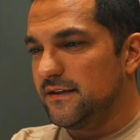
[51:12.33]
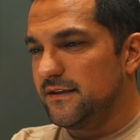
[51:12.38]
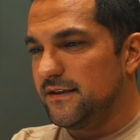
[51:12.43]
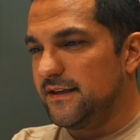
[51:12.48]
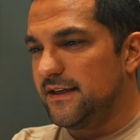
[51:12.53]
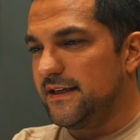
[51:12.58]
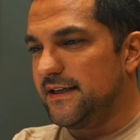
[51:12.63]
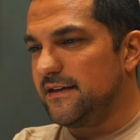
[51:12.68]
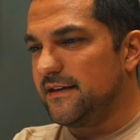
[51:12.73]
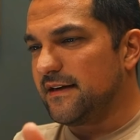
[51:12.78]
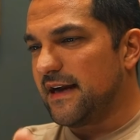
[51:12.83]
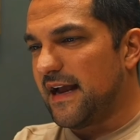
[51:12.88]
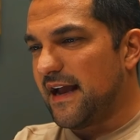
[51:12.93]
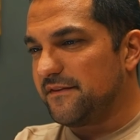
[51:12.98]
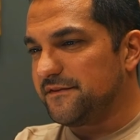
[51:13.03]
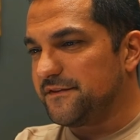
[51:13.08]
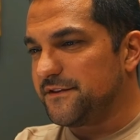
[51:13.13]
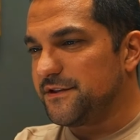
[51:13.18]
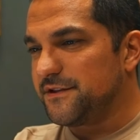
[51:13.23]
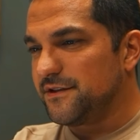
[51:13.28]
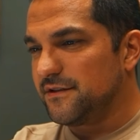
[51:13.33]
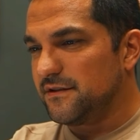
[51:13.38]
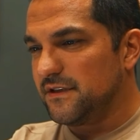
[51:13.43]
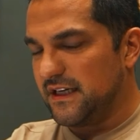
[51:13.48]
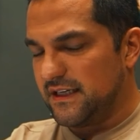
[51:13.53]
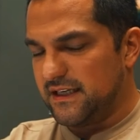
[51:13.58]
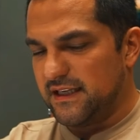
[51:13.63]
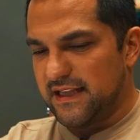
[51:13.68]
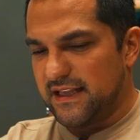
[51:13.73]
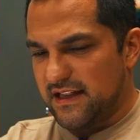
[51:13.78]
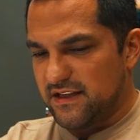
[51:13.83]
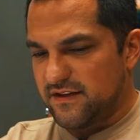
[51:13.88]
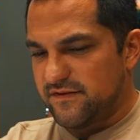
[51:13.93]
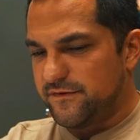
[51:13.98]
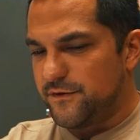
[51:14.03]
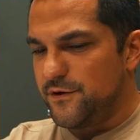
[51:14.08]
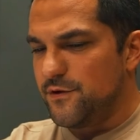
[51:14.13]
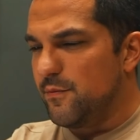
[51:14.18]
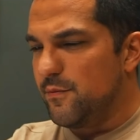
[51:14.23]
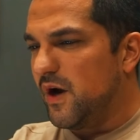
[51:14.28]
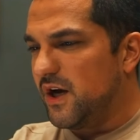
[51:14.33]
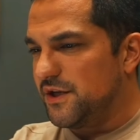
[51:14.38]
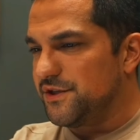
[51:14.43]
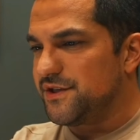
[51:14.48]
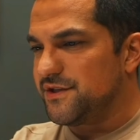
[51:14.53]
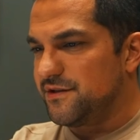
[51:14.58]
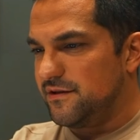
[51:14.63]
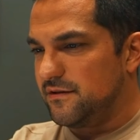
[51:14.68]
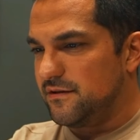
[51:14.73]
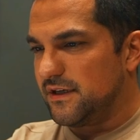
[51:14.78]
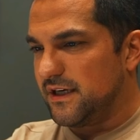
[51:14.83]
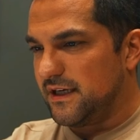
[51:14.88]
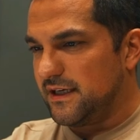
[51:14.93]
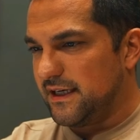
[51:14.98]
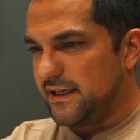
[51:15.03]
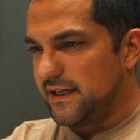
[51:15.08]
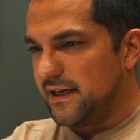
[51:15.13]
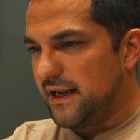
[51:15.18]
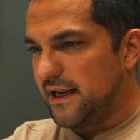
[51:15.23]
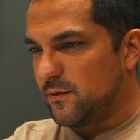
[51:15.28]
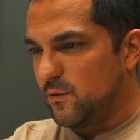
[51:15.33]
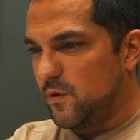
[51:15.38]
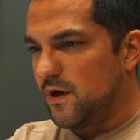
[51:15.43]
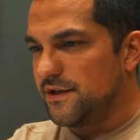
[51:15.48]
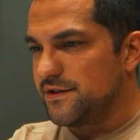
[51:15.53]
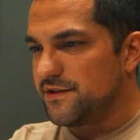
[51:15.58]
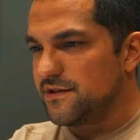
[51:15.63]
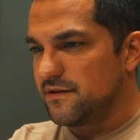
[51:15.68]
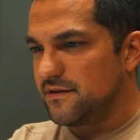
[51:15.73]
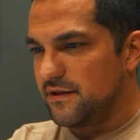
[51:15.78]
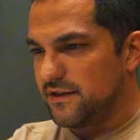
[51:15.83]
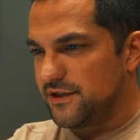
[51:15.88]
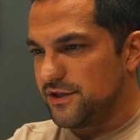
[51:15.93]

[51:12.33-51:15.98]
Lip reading: The year after, in that few months, not at once,